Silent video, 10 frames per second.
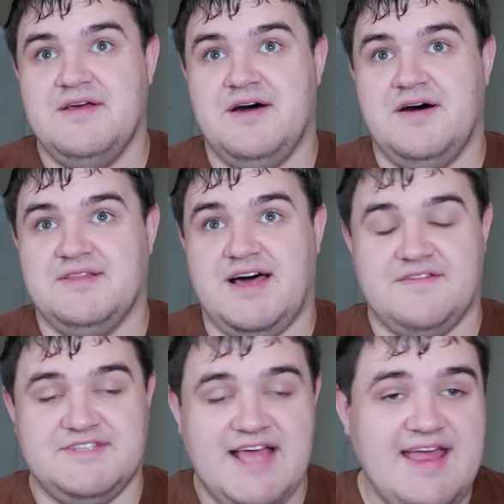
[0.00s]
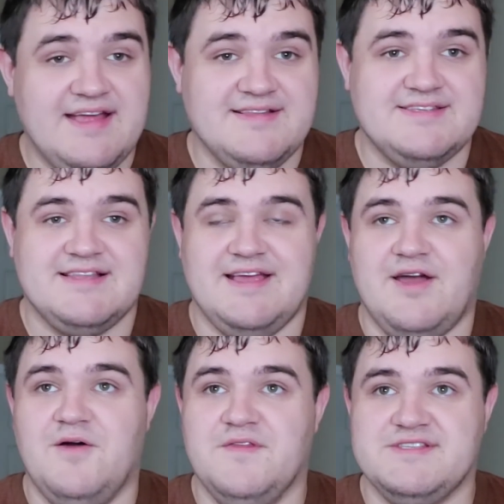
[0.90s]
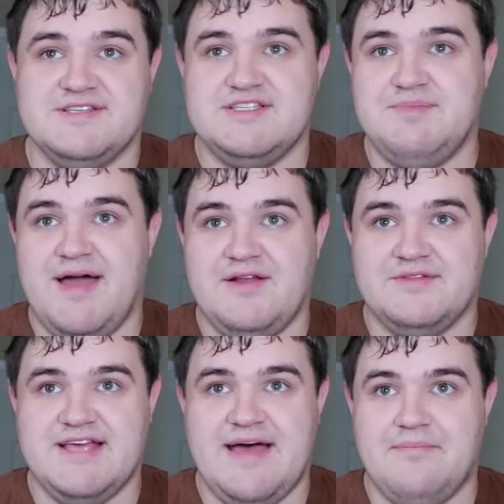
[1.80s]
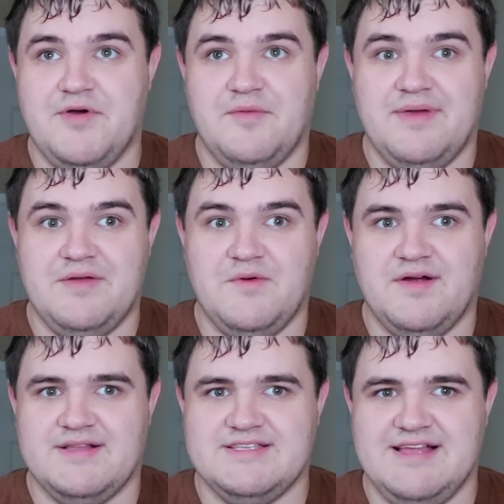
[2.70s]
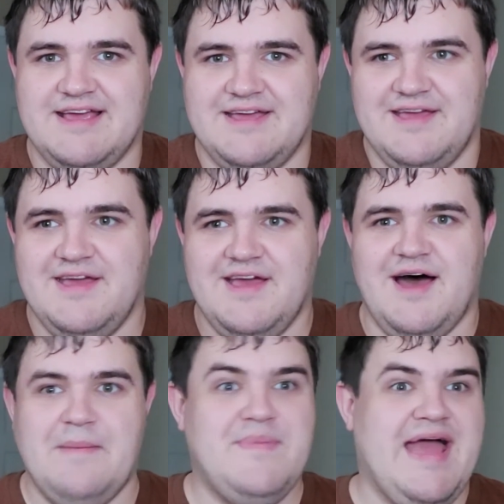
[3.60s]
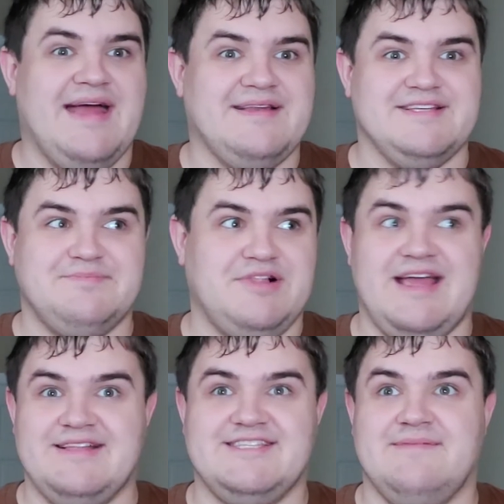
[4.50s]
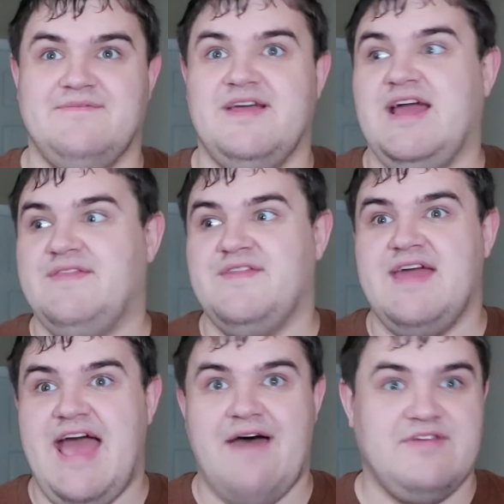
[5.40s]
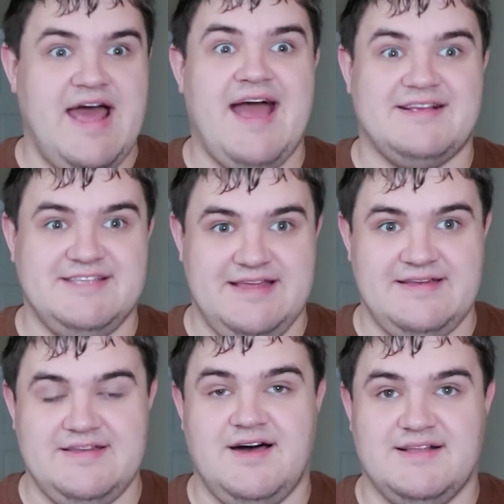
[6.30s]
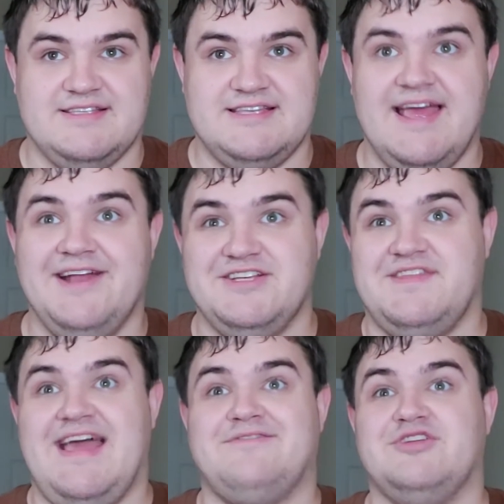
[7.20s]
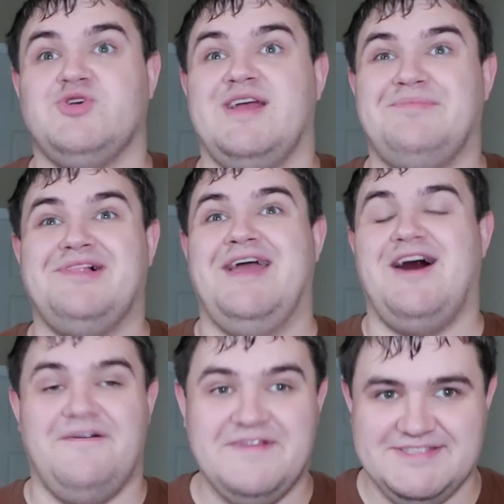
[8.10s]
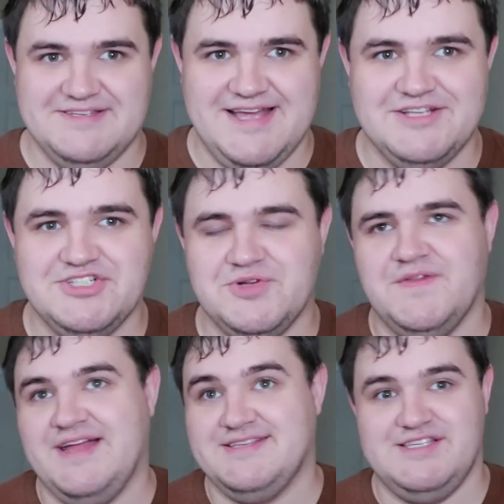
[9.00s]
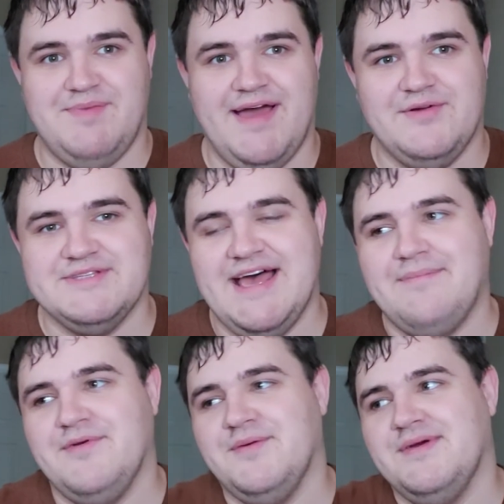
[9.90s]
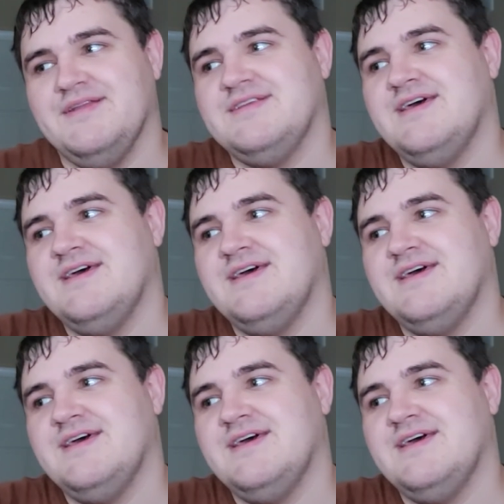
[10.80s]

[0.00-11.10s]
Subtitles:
a lot of sayings, like, oh, this is a Spinal Tap moment, where it's like a band is playing something and then they have an accident on stage that they have to try to play off as intentional. That's a Spinal Tap moment.